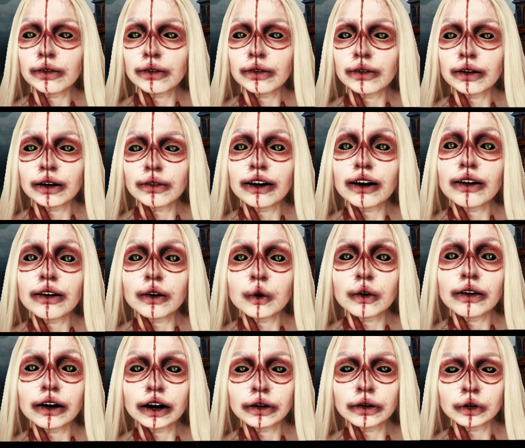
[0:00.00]
It sounded
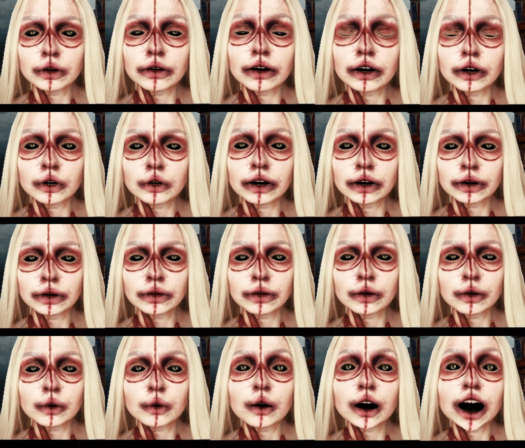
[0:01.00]
like a baby,
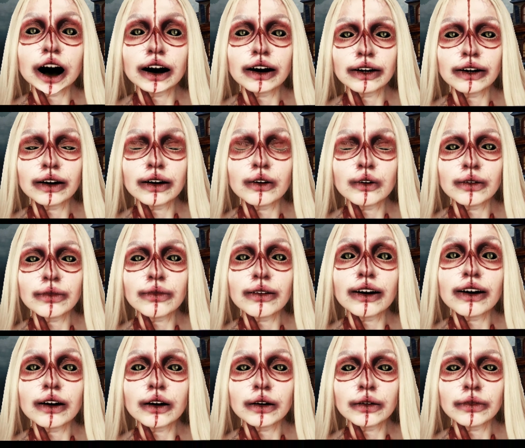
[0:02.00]
lost and
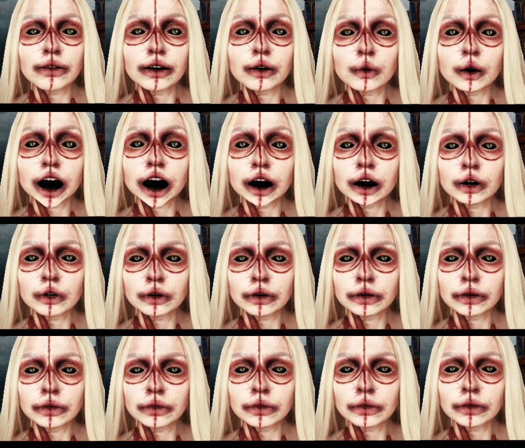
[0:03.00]
tired and alone.
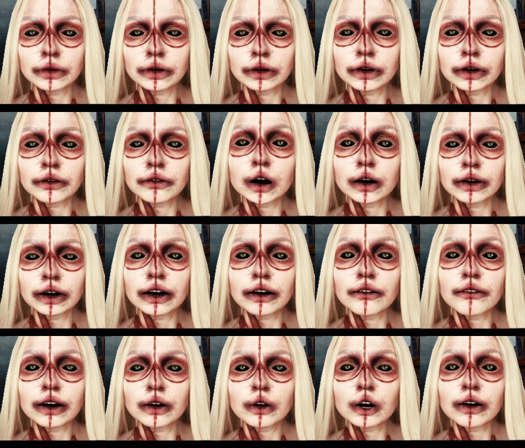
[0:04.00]
It must be
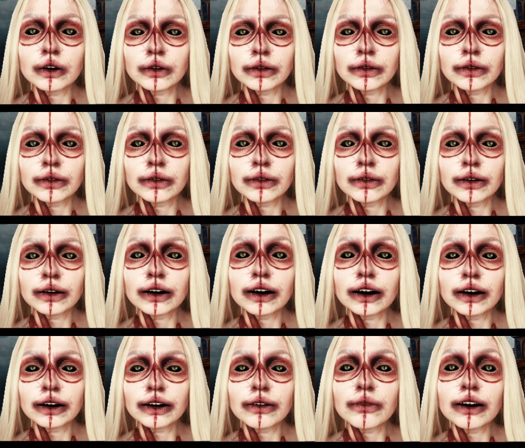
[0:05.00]
Mika,
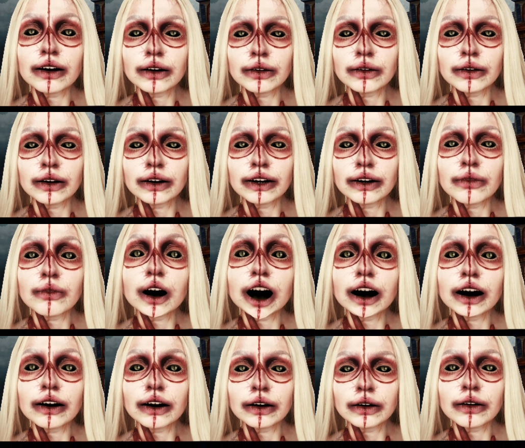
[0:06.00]
I said,
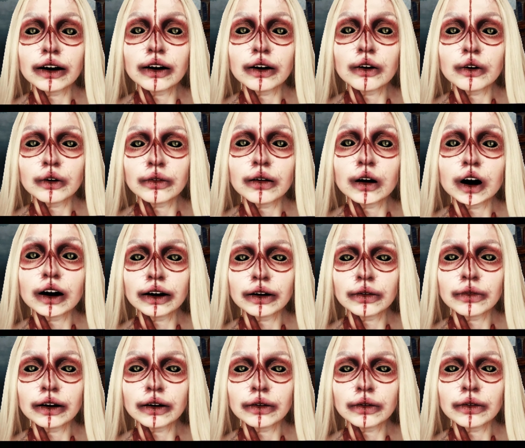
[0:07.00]
slowly getting to my
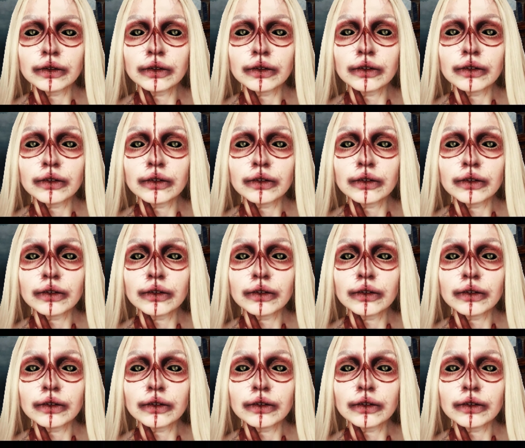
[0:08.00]
feet.